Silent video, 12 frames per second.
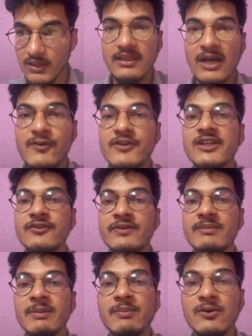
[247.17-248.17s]
Now you need to
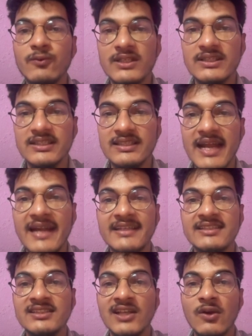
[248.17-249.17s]
remember one thing that
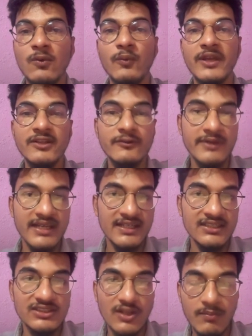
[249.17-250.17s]
is when you create
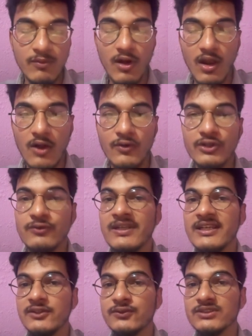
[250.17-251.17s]
a sub callout, you will
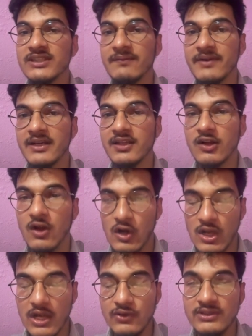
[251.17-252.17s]
need to separate the
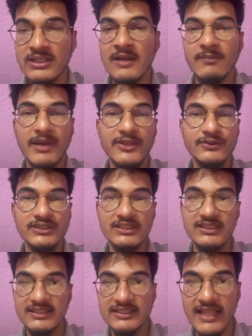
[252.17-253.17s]
callouts by using a
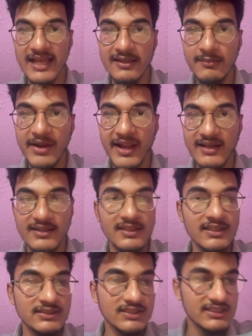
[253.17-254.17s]
single angle bracket,
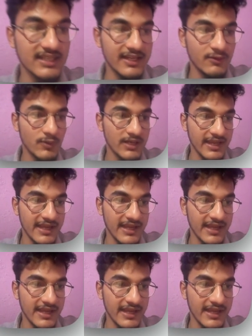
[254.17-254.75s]
just like what I